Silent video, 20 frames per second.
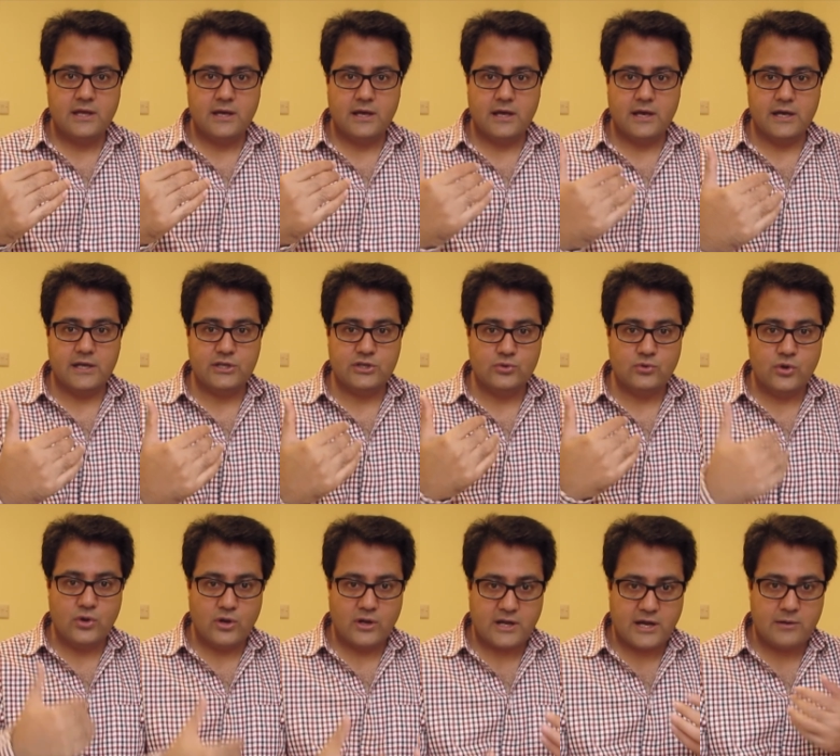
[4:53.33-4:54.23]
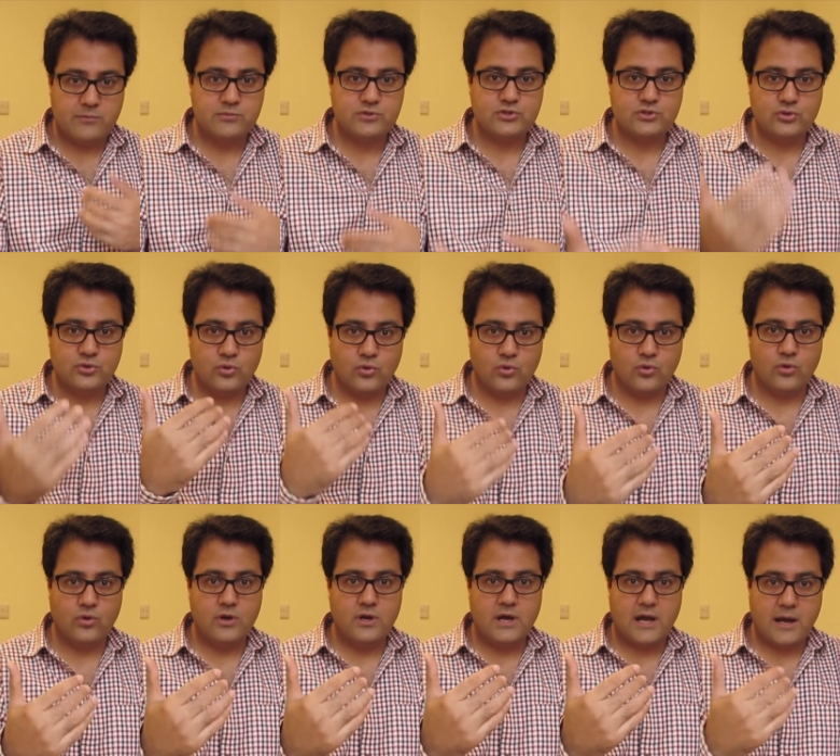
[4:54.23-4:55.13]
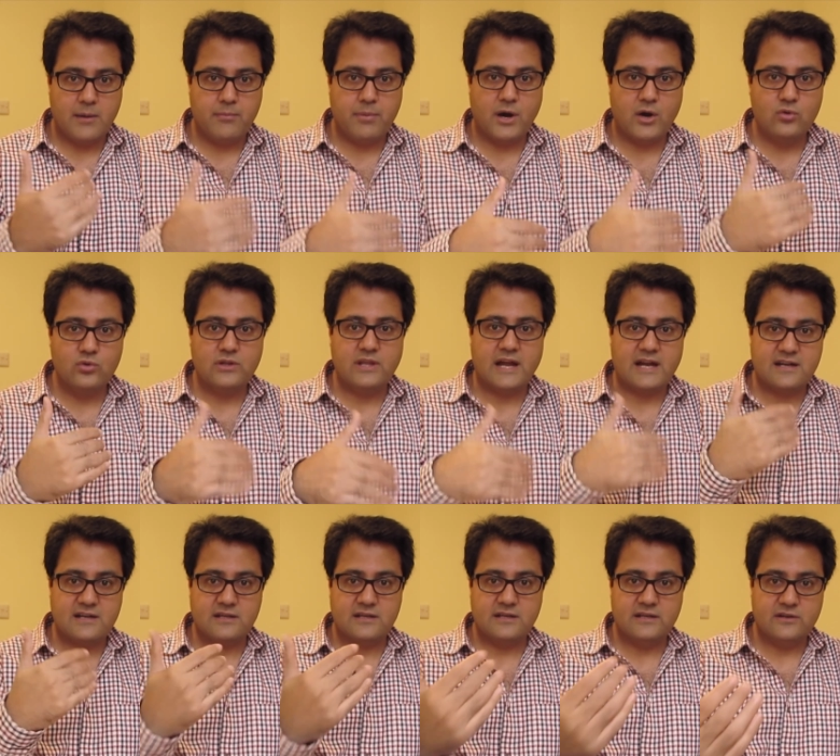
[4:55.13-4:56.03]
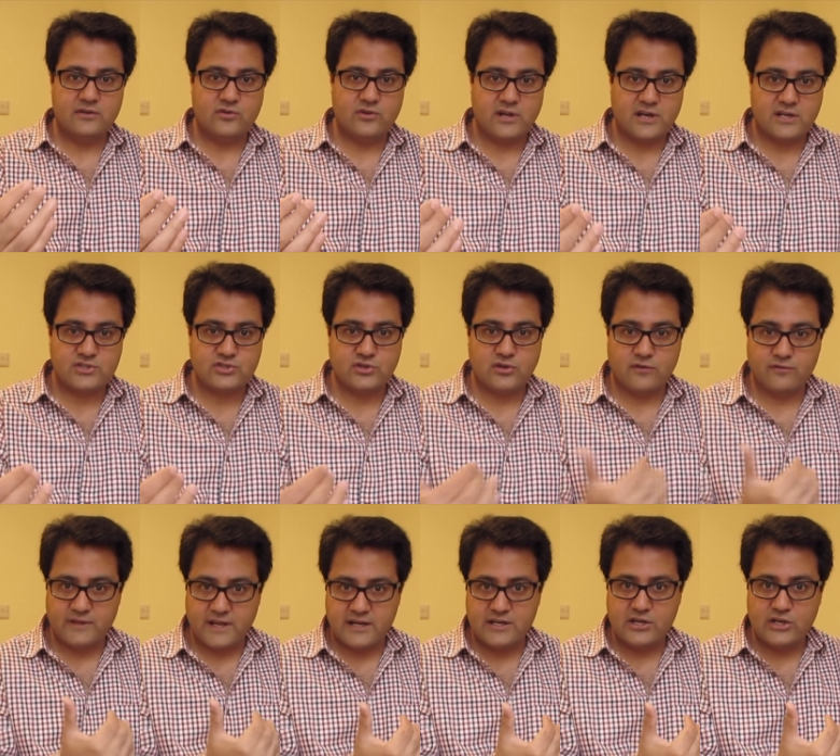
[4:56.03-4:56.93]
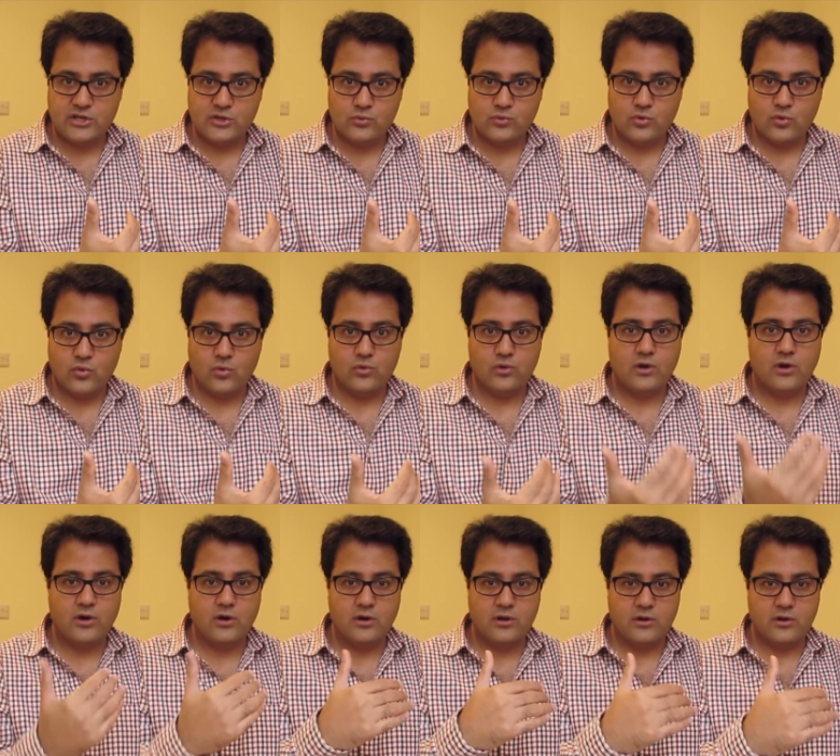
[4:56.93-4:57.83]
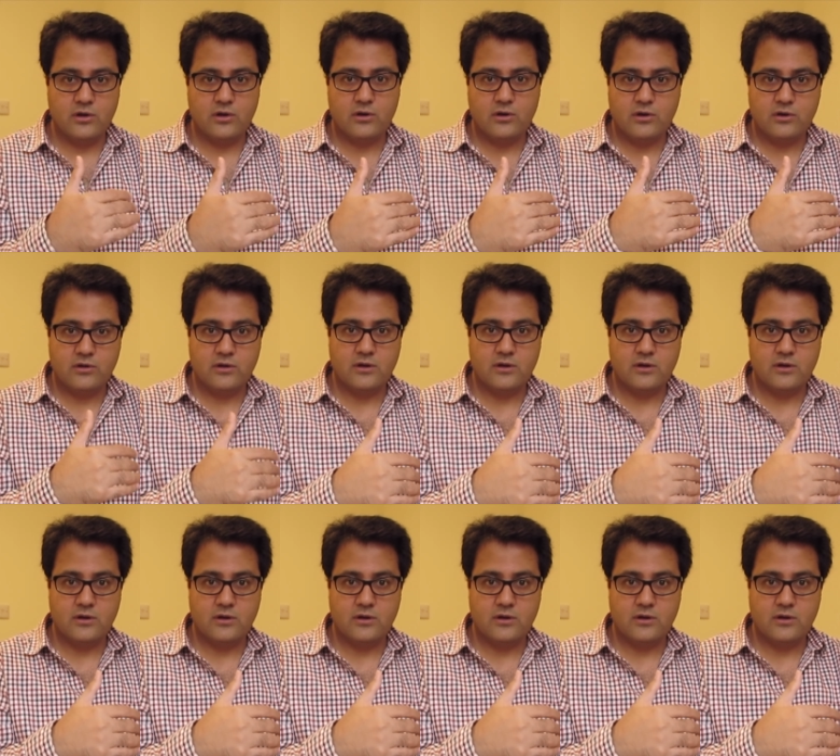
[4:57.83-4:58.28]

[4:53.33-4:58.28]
you come to know about that introduction of that new role on a